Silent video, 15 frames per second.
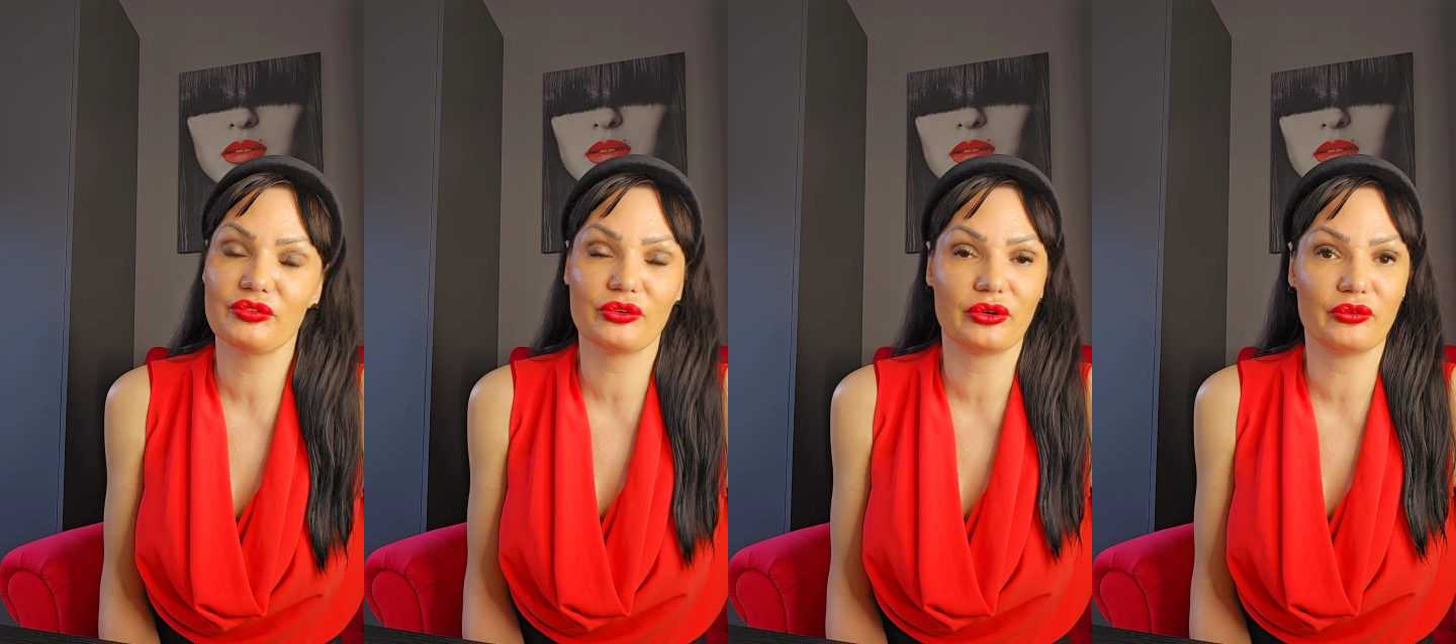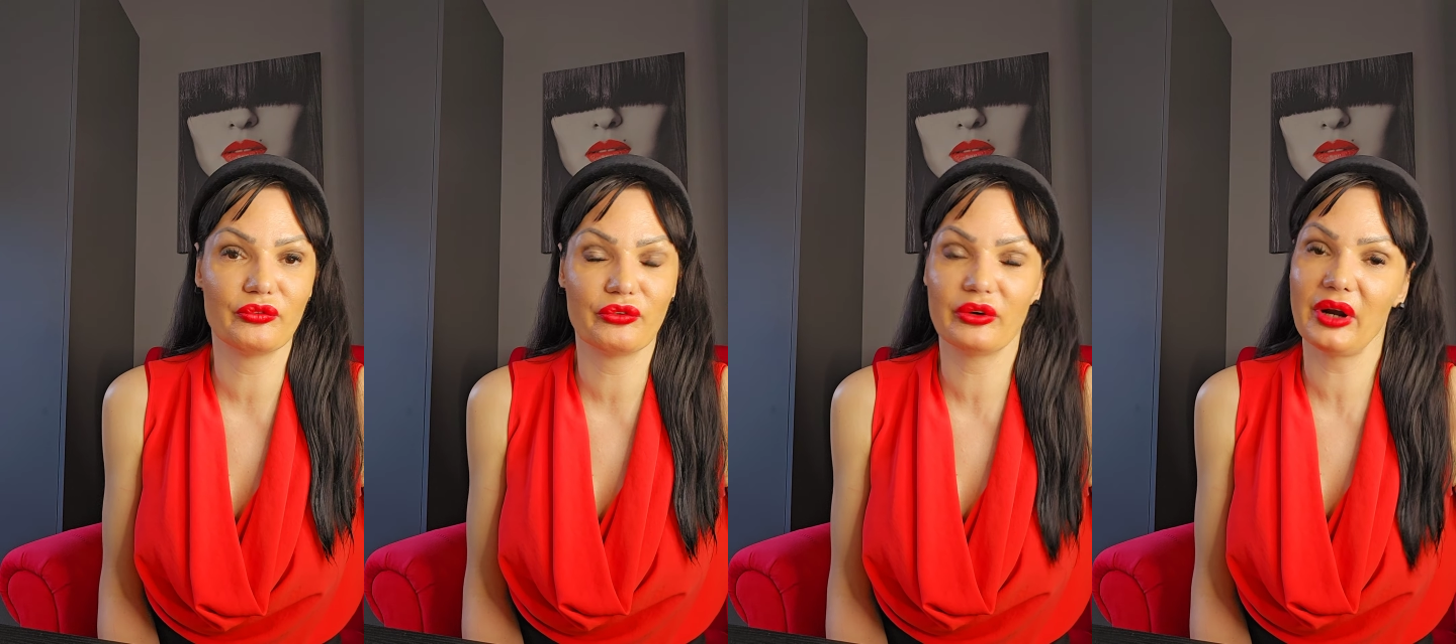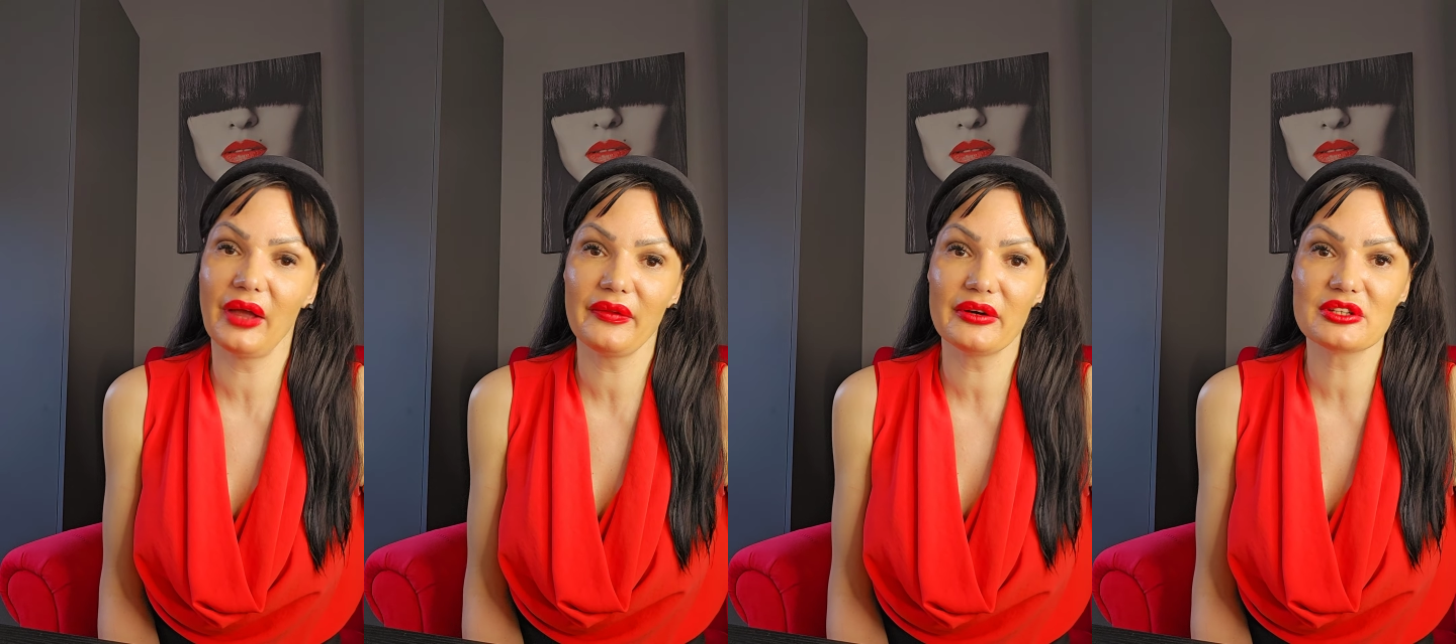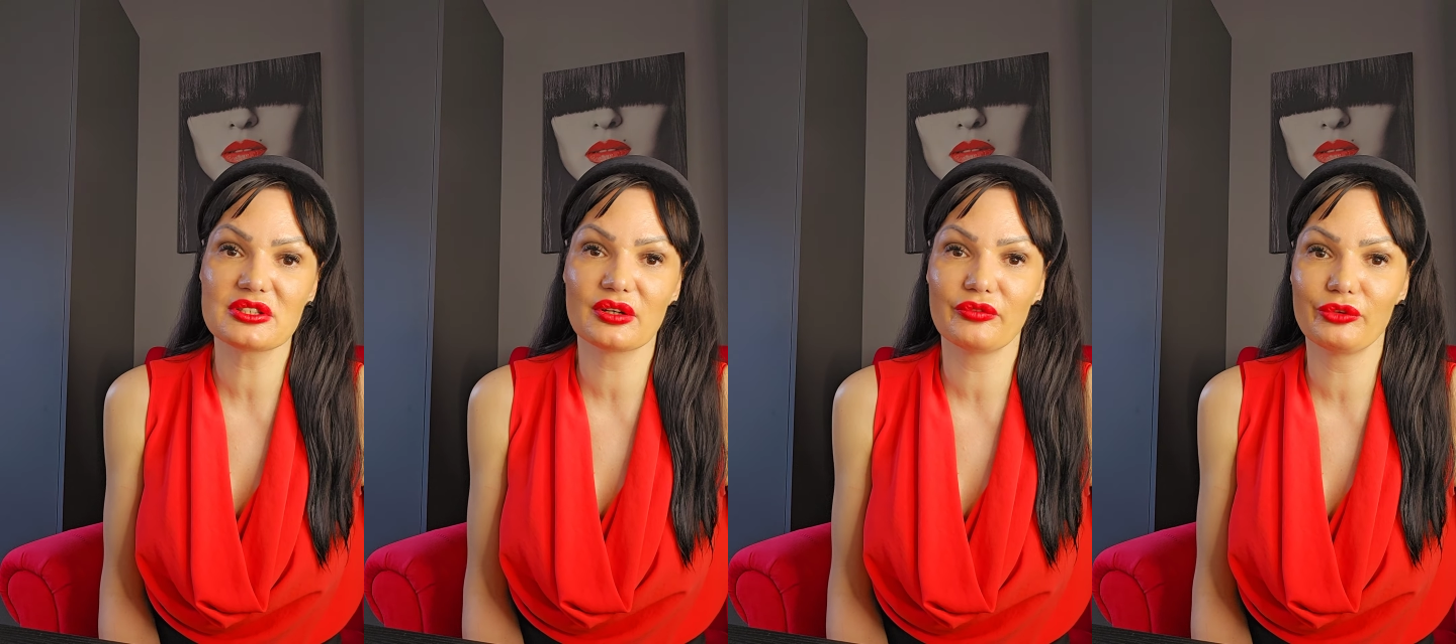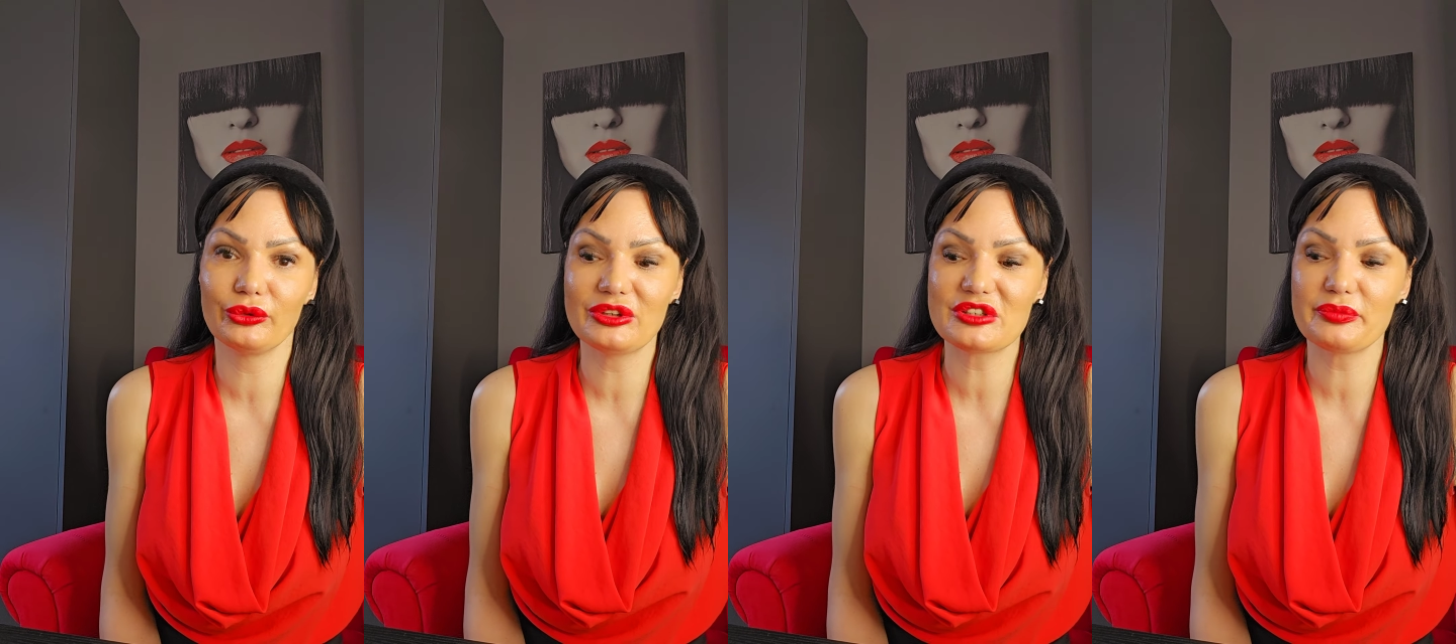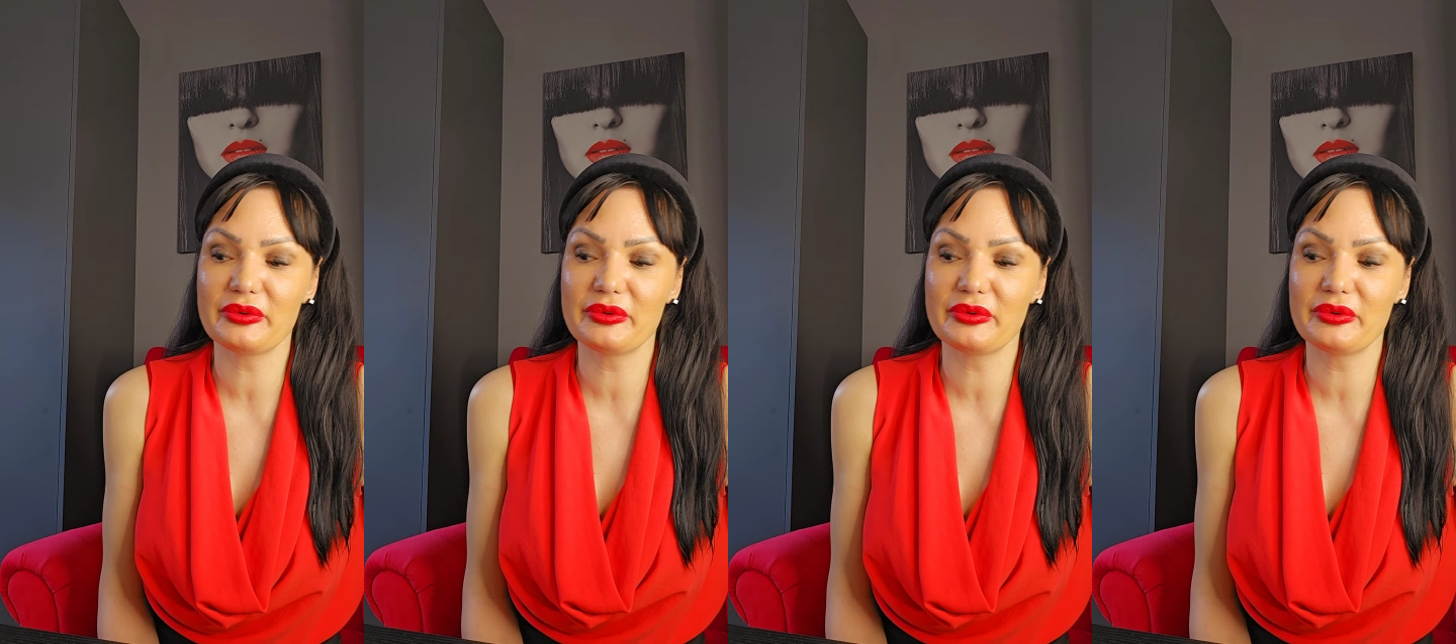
for for others of you this